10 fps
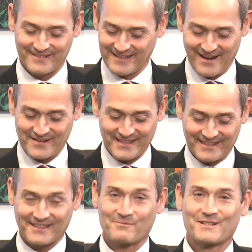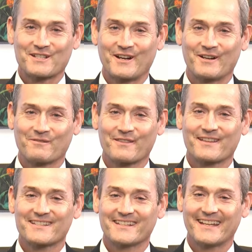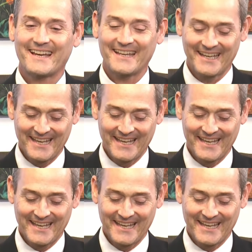everything that you've been sharing with us today.